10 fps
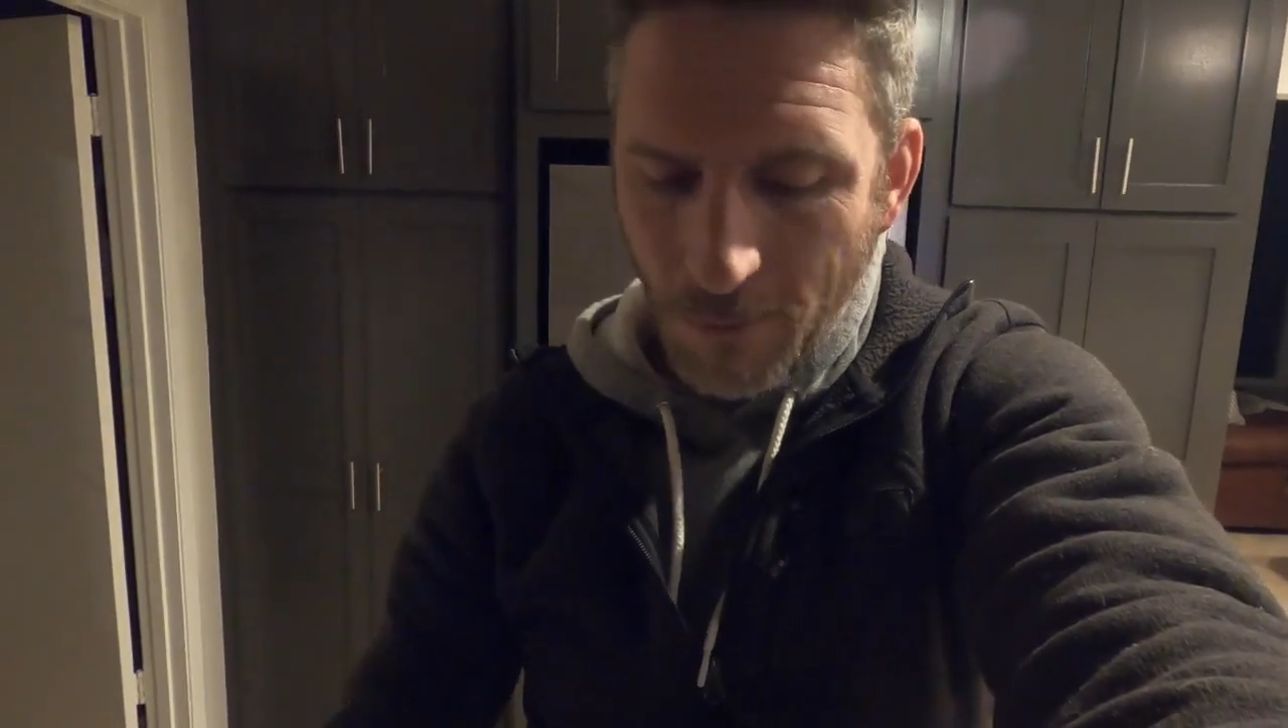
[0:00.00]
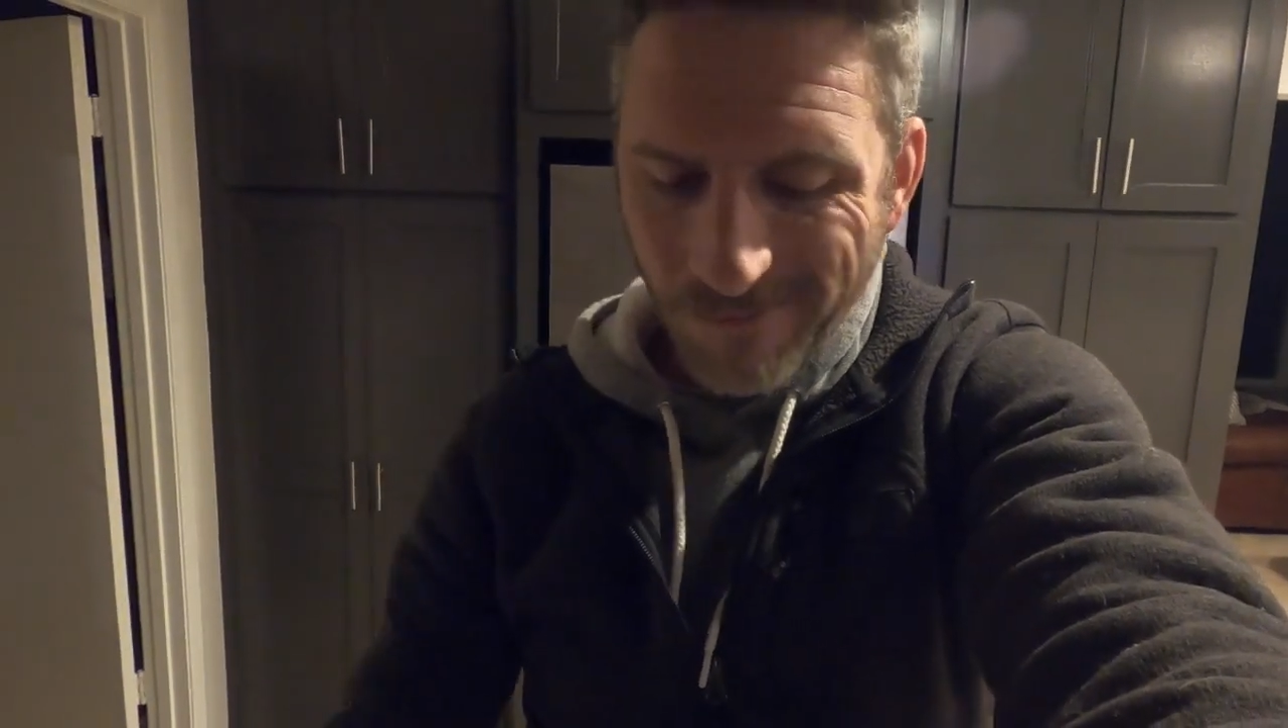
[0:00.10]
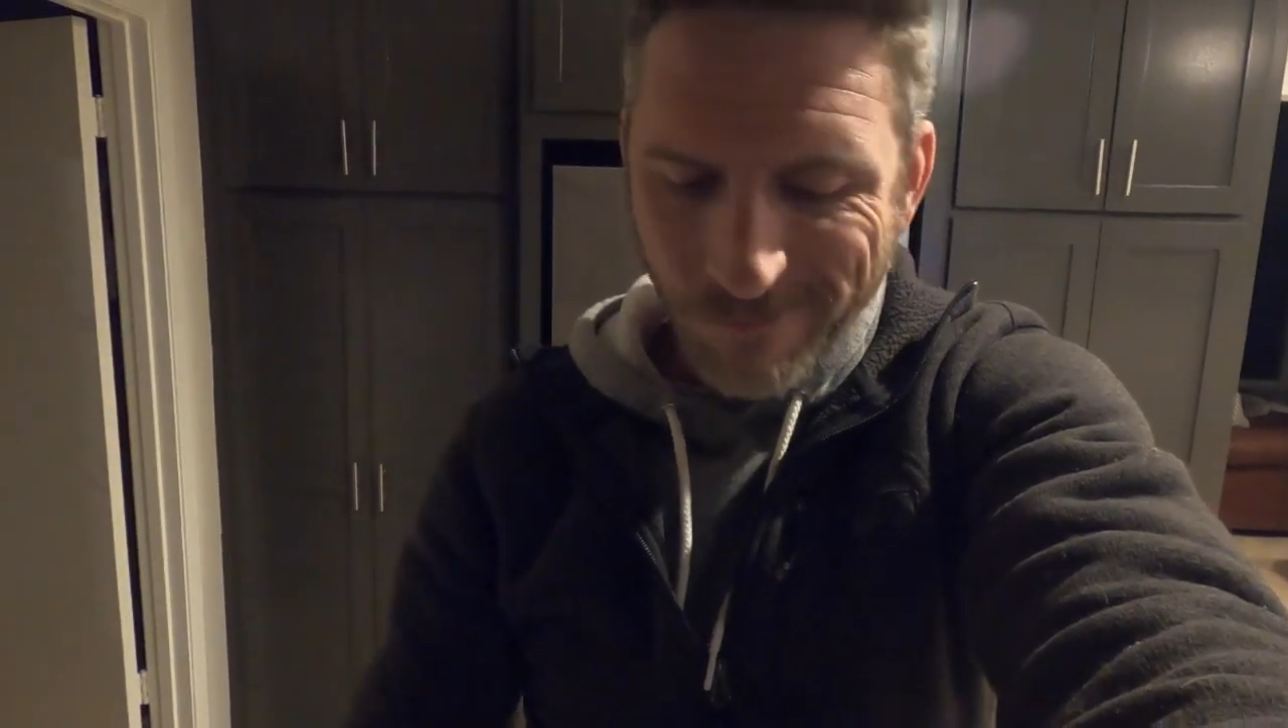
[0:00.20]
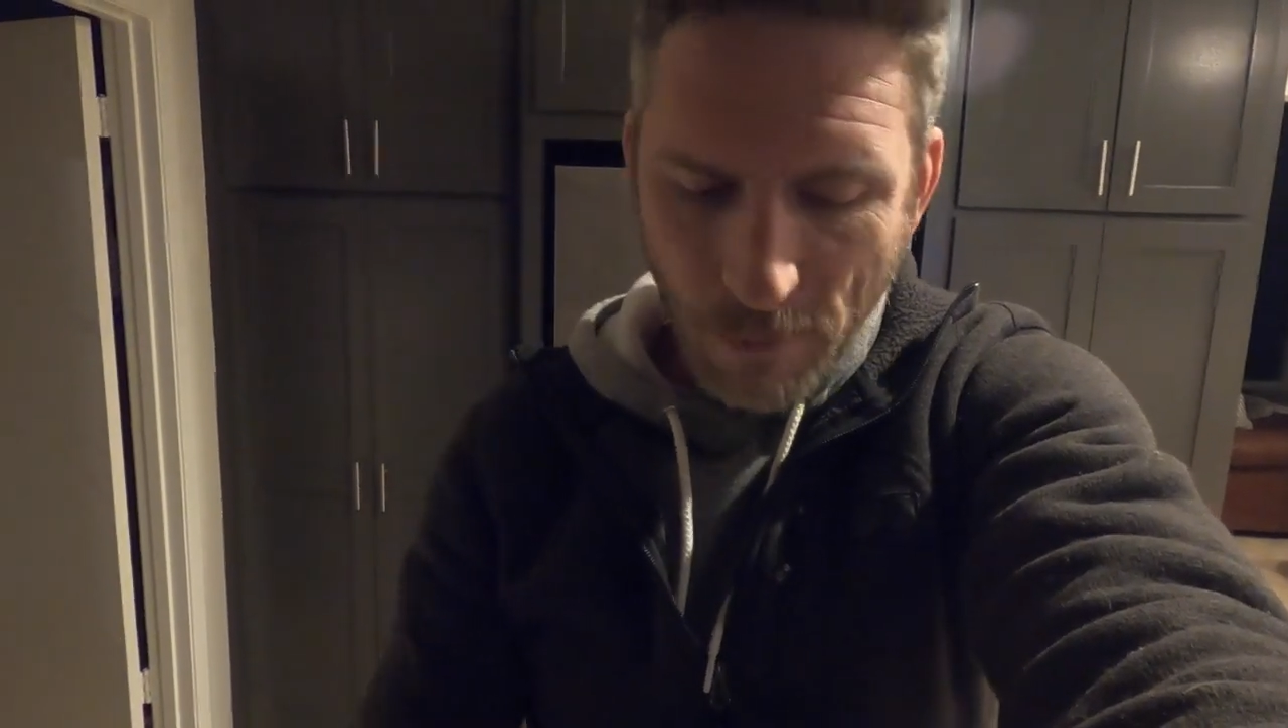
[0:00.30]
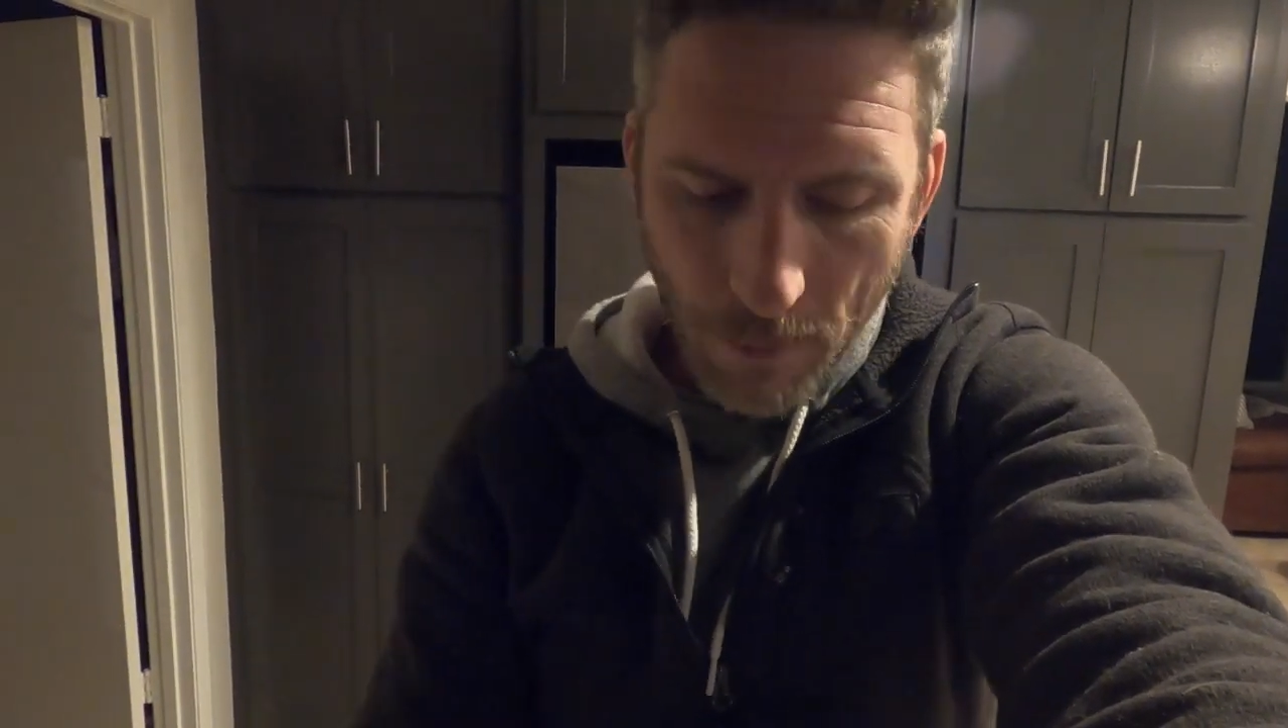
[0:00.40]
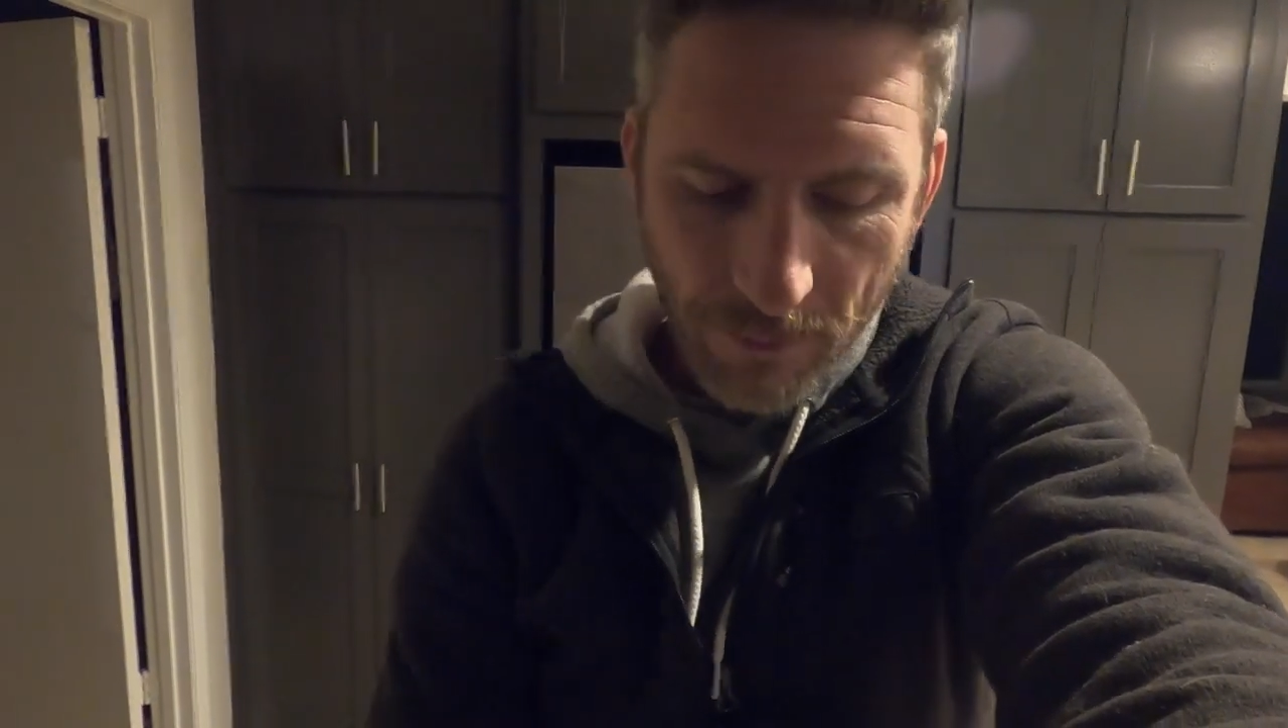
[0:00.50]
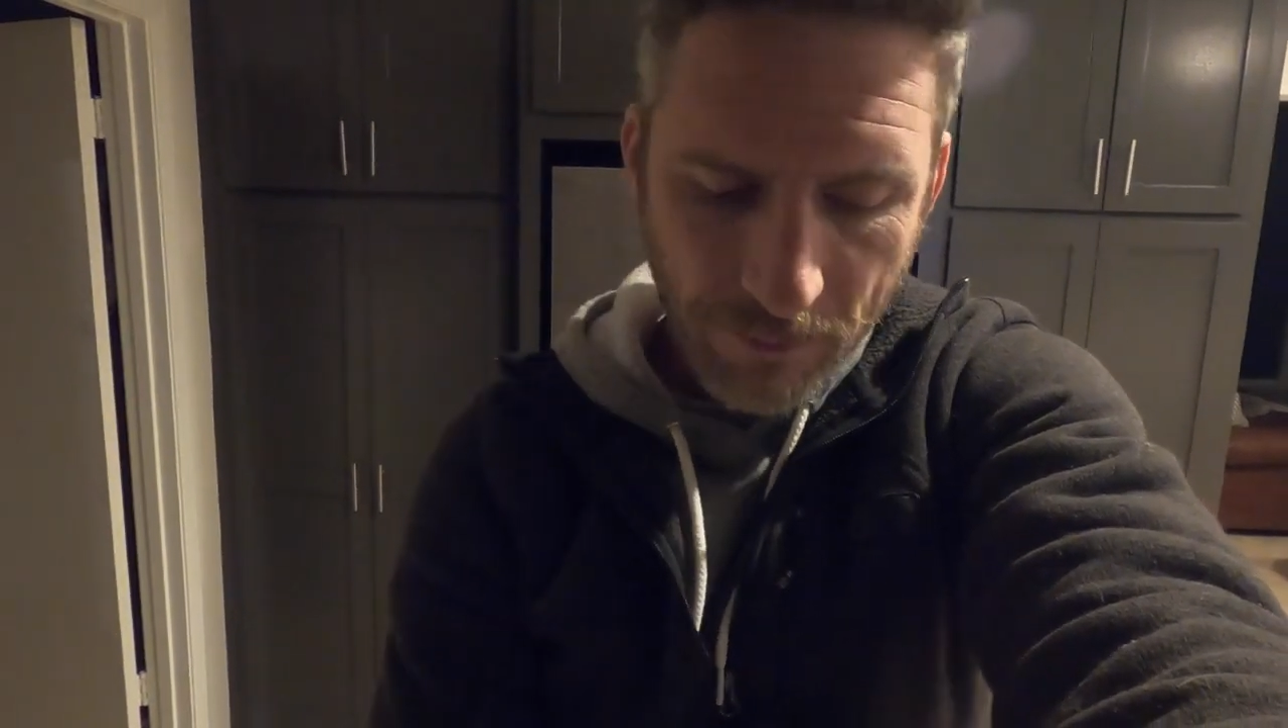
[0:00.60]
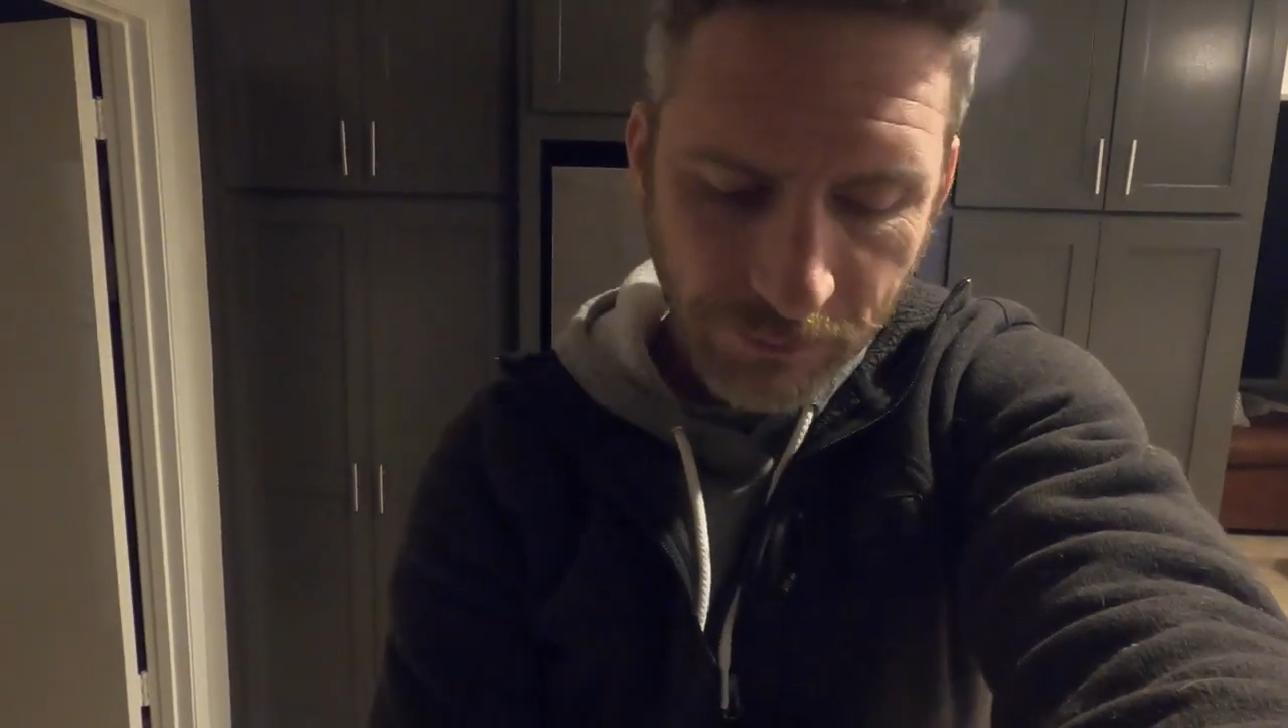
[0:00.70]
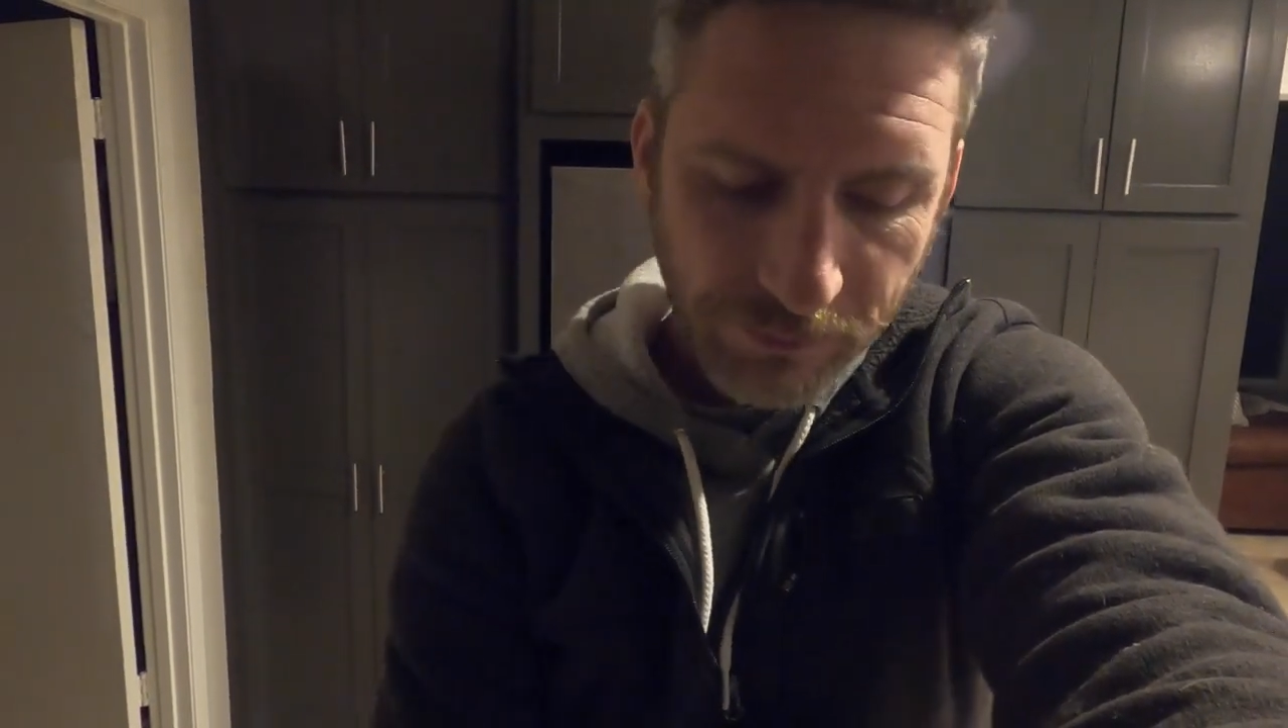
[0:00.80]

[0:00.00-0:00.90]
I just clocked in for